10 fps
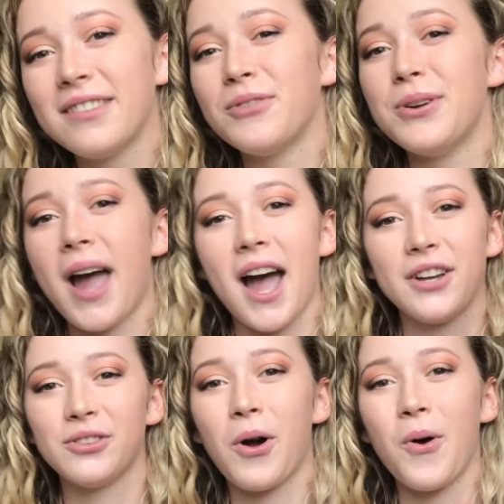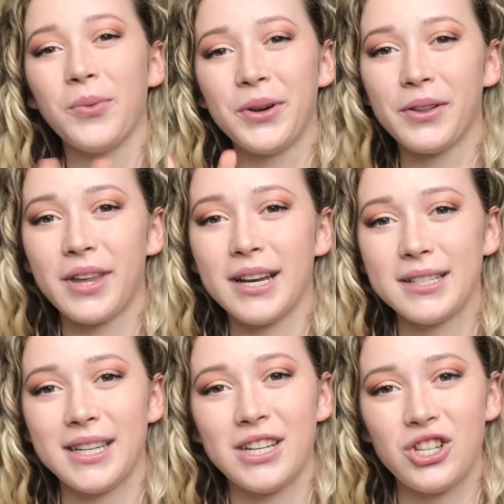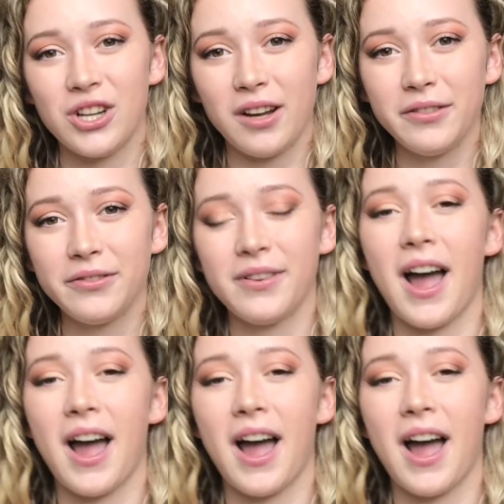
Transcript: where you add your own little things to each shelf,